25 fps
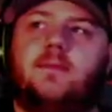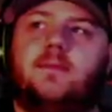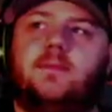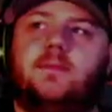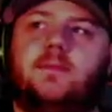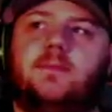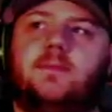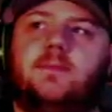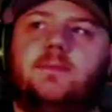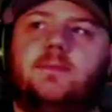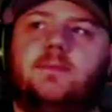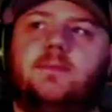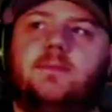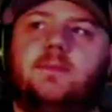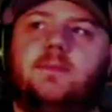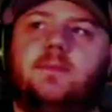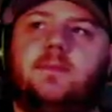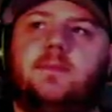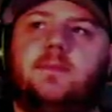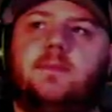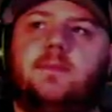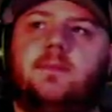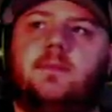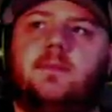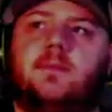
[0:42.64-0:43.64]

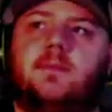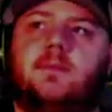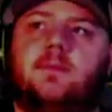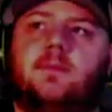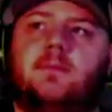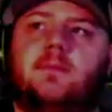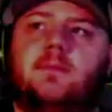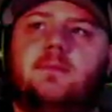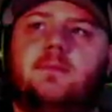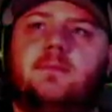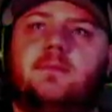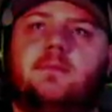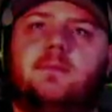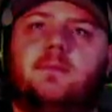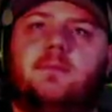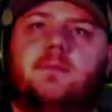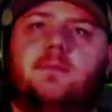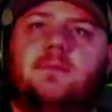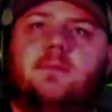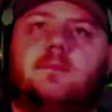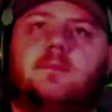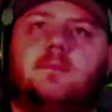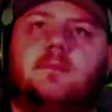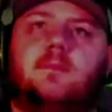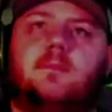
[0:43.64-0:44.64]

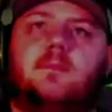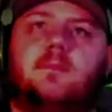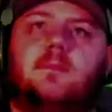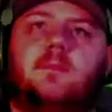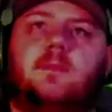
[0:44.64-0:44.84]
No one is speaking in this clip.